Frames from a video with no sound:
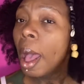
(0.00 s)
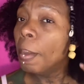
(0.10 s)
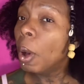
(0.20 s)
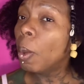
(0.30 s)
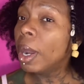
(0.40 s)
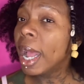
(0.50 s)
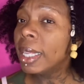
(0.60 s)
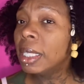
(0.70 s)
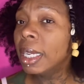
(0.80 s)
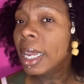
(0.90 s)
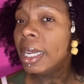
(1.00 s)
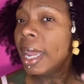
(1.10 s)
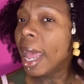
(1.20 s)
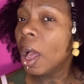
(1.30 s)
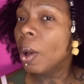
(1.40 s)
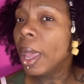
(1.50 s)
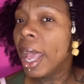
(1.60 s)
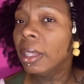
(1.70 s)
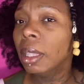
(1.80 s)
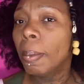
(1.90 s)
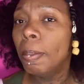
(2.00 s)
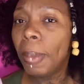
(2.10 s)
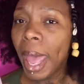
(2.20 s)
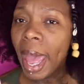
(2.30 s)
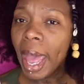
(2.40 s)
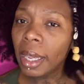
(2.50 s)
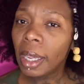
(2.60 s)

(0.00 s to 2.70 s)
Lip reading: But when I took it down at the back,